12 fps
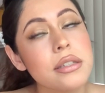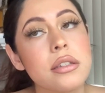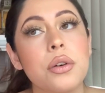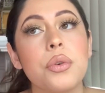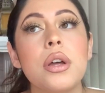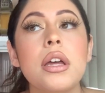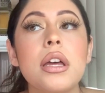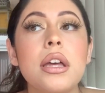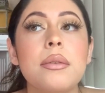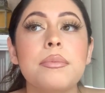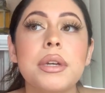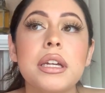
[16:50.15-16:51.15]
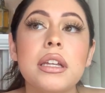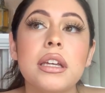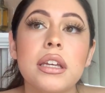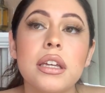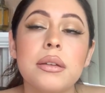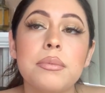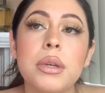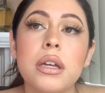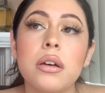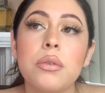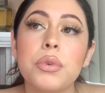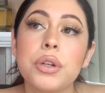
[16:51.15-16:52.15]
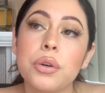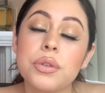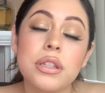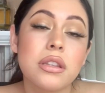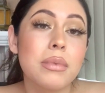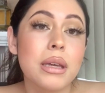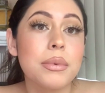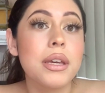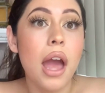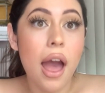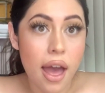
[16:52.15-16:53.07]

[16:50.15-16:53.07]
So me and him would go see the baby